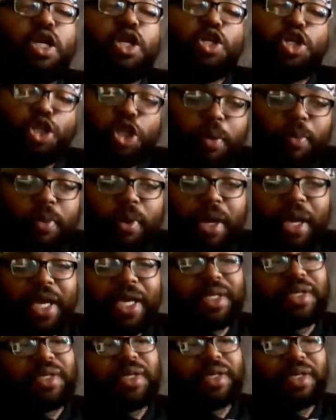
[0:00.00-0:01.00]
Number
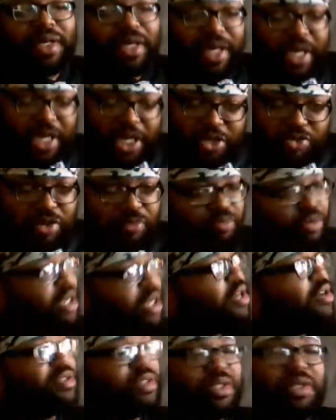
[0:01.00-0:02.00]
eight, Adrian
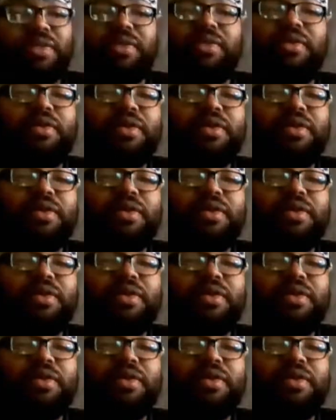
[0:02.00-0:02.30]
Peterson.